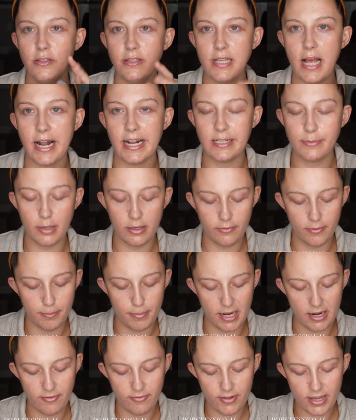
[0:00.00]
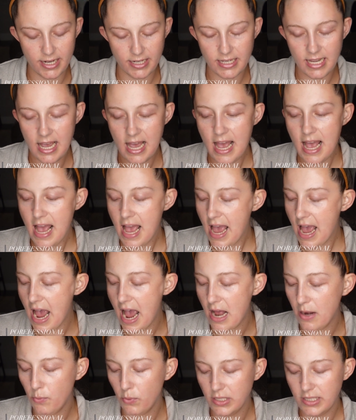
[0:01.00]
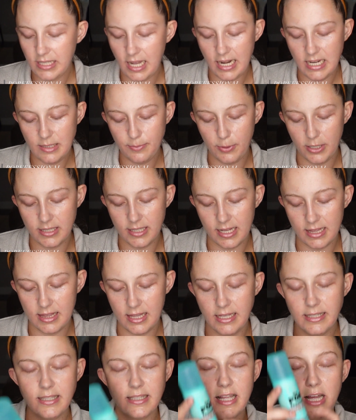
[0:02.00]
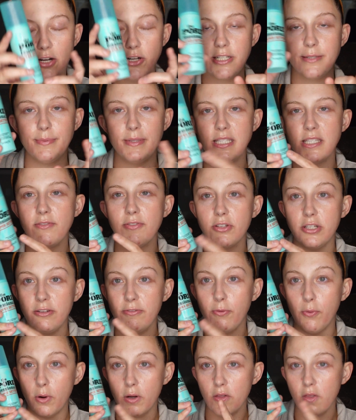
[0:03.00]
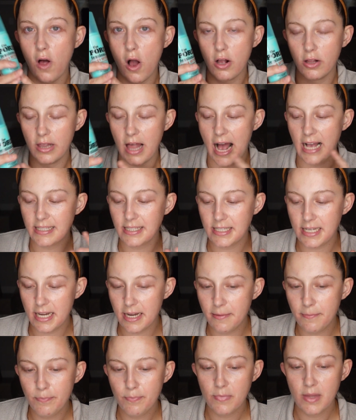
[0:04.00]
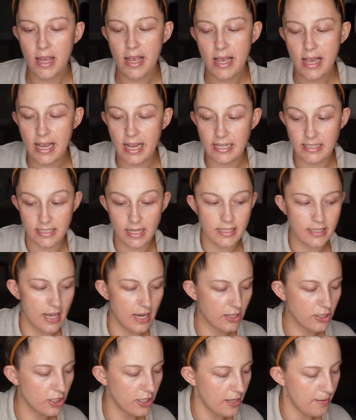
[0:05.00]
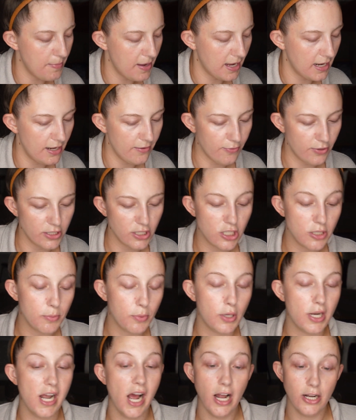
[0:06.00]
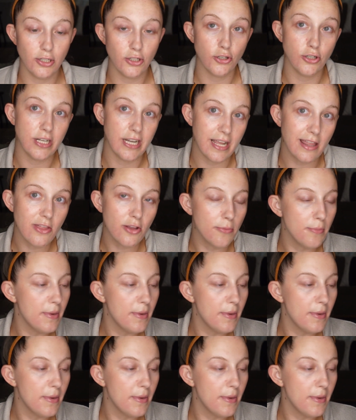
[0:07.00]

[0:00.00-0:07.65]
setting spray from Benefit. And with setting sprays like this that are specifically for long lasting, it does actually make a difference to put it underneath your